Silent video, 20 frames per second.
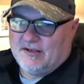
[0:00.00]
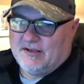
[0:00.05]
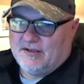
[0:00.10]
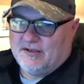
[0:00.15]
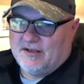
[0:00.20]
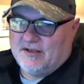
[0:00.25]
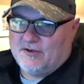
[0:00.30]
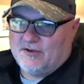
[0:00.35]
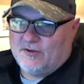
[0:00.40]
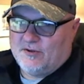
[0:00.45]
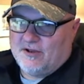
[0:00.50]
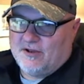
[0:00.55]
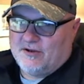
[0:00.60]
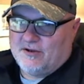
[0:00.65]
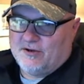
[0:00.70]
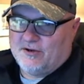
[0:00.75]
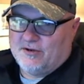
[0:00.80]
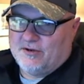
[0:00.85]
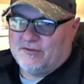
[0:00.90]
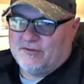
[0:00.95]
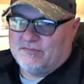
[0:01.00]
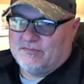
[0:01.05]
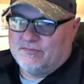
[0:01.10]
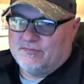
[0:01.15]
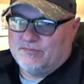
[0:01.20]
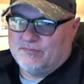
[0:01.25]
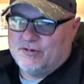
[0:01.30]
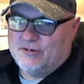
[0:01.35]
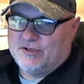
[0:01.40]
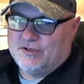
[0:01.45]
They no longer
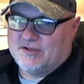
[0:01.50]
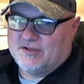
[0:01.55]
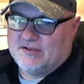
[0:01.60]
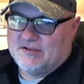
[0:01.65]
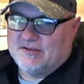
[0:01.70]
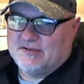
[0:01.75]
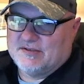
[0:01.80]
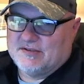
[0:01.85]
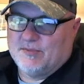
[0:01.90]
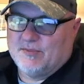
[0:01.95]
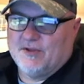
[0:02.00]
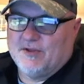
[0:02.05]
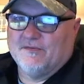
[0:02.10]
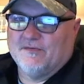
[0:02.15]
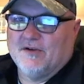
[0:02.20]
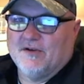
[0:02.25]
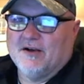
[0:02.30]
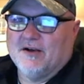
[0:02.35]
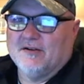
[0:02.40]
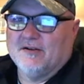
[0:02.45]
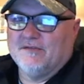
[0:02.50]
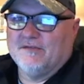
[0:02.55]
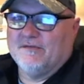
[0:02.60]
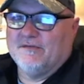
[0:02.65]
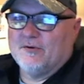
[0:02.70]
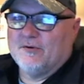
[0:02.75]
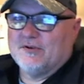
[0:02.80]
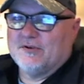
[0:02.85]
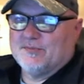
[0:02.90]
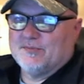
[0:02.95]
push the SplitFire. They
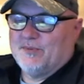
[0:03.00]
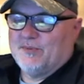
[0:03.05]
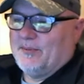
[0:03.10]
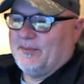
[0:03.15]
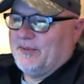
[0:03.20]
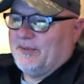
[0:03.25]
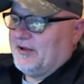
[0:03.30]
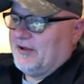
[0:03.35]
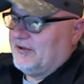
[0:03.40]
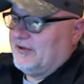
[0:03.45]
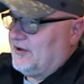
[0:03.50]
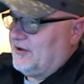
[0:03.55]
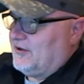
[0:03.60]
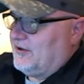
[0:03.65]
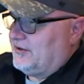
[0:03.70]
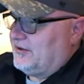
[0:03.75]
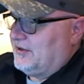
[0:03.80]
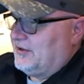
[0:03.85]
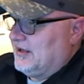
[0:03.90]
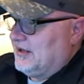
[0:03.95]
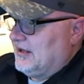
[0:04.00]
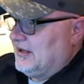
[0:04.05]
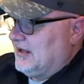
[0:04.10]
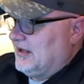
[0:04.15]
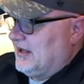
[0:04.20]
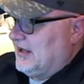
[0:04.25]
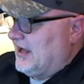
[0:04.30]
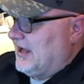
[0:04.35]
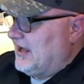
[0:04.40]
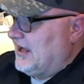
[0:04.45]
focus primarily on
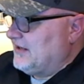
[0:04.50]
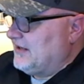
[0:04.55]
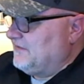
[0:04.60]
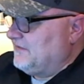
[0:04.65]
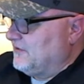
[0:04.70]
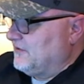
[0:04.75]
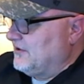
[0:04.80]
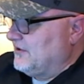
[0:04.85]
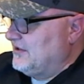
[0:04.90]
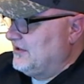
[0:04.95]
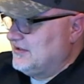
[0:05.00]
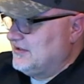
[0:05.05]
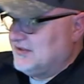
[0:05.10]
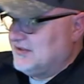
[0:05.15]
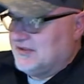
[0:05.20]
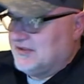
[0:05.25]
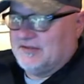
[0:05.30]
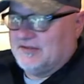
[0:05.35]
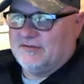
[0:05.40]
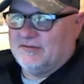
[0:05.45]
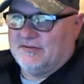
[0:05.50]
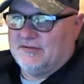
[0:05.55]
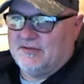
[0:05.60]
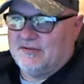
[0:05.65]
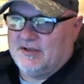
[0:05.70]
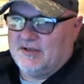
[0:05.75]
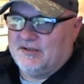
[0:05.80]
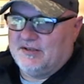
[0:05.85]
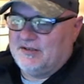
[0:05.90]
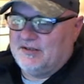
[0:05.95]
antifreeze
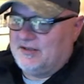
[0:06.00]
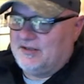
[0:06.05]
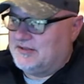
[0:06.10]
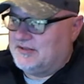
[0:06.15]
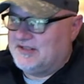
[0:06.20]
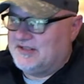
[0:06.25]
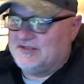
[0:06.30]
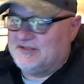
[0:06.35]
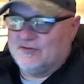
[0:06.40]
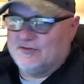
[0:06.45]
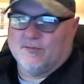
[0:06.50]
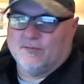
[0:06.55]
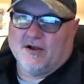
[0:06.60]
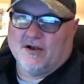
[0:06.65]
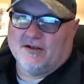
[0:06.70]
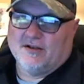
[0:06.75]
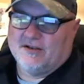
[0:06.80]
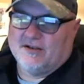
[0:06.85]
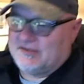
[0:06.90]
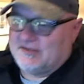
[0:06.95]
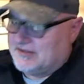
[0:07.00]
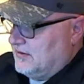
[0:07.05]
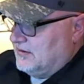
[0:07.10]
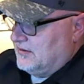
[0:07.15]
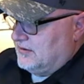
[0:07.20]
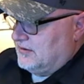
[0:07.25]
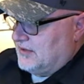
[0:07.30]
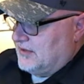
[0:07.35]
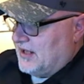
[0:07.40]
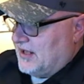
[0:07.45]
and diesel products.
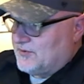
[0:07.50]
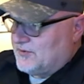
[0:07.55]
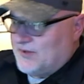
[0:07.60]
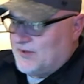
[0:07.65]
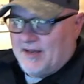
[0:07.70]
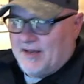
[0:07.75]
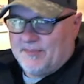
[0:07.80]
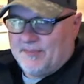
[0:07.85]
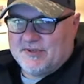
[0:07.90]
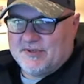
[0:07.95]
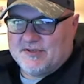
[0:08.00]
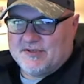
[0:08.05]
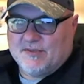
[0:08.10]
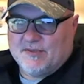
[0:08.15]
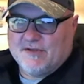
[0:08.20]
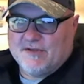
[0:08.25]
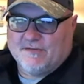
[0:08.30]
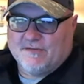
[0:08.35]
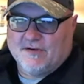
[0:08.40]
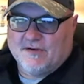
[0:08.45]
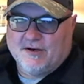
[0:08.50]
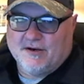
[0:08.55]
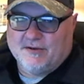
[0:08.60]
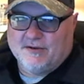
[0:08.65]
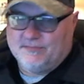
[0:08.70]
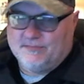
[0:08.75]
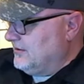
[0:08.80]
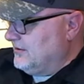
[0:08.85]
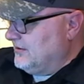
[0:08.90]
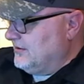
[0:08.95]
That's what happened to SplitFire.
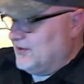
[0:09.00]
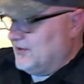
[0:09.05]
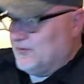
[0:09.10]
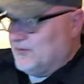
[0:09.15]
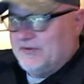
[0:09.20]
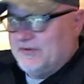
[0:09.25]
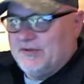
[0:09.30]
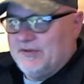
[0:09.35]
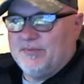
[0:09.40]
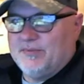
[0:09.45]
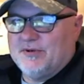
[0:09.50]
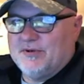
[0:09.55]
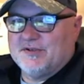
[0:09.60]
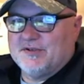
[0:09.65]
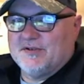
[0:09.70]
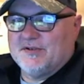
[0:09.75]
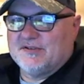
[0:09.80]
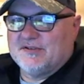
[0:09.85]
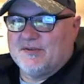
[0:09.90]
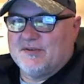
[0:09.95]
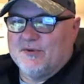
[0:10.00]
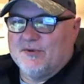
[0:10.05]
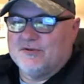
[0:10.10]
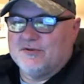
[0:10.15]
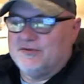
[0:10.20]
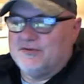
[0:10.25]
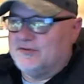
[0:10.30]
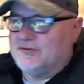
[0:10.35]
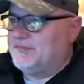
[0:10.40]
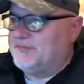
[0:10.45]
They really pushed those
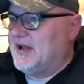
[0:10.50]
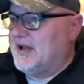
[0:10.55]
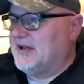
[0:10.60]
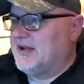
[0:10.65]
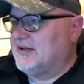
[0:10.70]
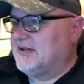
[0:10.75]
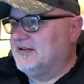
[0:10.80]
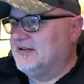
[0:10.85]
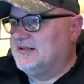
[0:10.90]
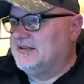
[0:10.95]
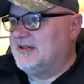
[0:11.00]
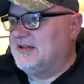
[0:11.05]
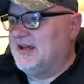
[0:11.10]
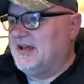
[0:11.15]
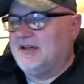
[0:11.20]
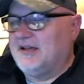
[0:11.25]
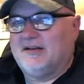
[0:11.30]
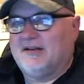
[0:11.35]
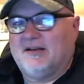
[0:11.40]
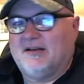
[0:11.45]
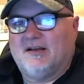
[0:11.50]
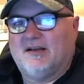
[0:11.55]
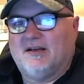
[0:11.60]
commercials back in the day.